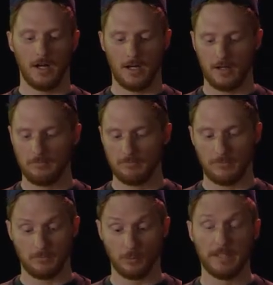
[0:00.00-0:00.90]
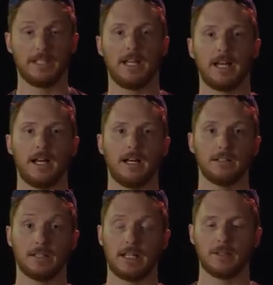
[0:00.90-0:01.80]
Um, really
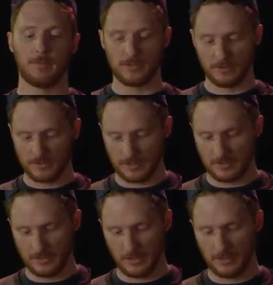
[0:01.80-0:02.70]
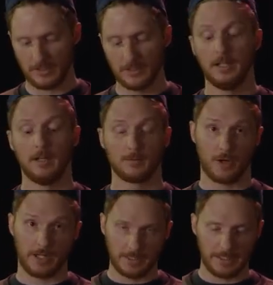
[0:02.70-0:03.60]
uh, like their pastries, and uh,
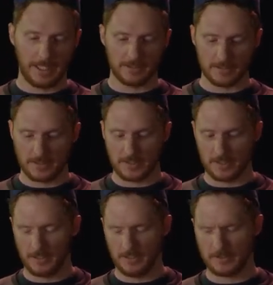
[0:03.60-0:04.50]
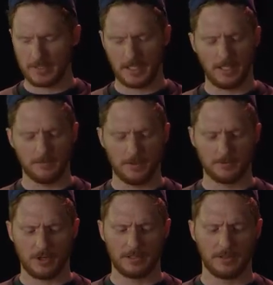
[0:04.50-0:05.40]
trying it again to, today.
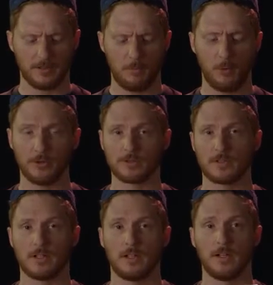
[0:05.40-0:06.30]
I'm trying the Porto's